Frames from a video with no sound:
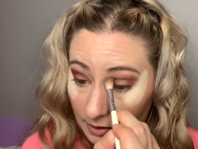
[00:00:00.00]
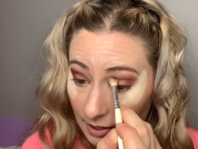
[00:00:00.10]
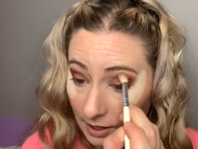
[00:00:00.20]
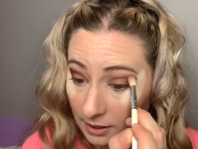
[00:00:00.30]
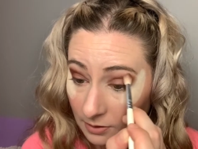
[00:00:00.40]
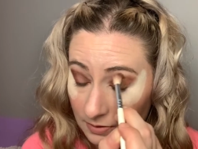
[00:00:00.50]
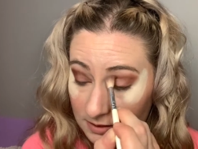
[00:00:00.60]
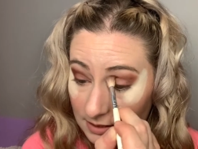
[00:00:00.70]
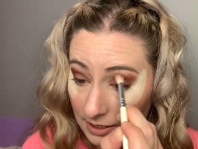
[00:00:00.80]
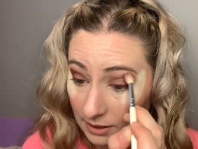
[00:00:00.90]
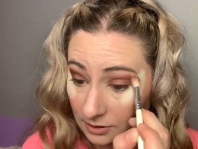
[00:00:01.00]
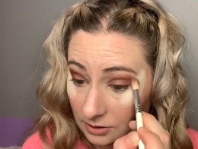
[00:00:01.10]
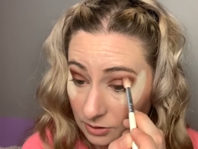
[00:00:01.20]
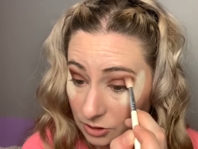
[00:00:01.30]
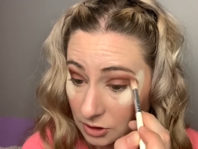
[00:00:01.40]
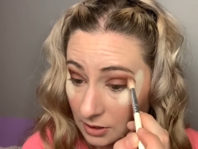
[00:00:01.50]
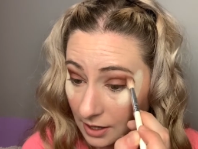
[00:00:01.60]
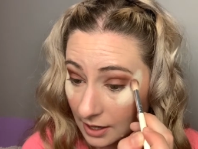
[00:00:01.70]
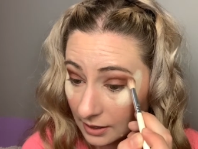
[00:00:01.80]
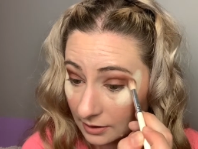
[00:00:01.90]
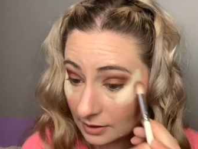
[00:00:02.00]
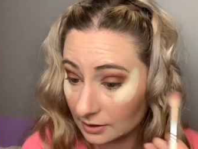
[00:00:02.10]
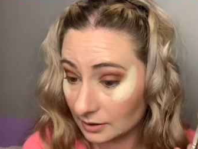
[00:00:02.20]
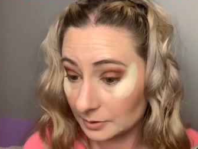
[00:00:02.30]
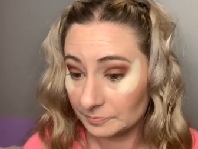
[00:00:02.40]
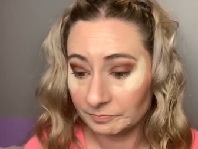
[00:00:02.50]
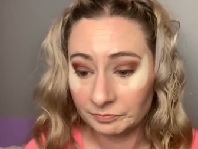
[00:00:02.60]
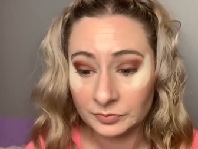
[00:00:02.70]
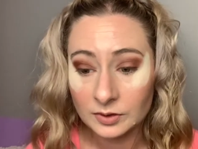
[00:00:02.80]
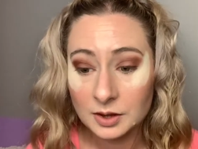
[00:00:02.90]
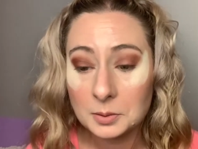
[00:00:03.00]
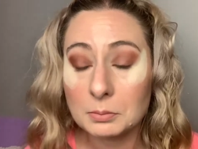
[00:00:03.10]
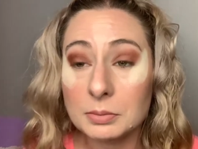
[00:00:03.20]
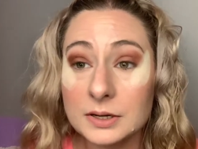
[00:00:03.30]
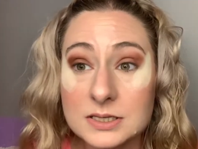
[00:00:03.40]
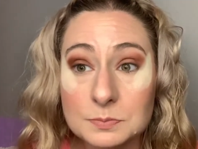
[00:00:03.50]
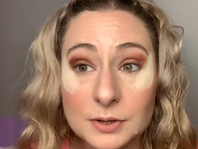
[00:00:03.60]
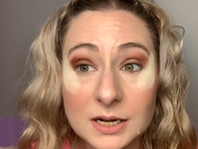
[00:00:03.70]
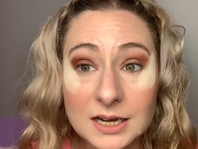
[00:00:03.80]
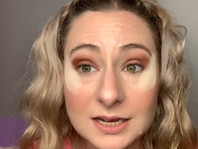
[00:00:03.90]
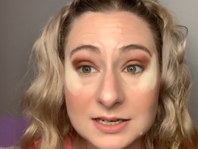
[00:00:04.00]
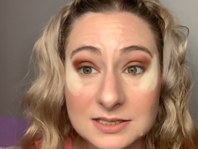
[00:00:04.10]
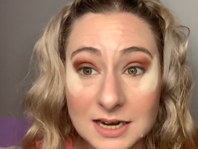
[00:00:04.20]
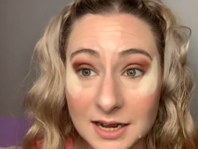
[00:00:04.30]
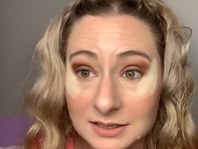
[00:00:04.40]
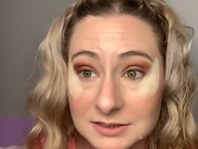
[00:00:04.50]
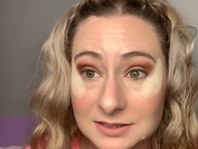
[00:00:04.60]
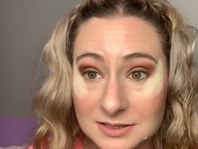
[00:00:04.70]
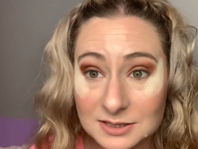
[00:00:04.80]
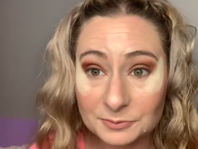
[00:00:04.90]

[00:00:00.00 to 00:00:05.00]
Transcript: I know it's like a neutral eye look, but it's pretty intense.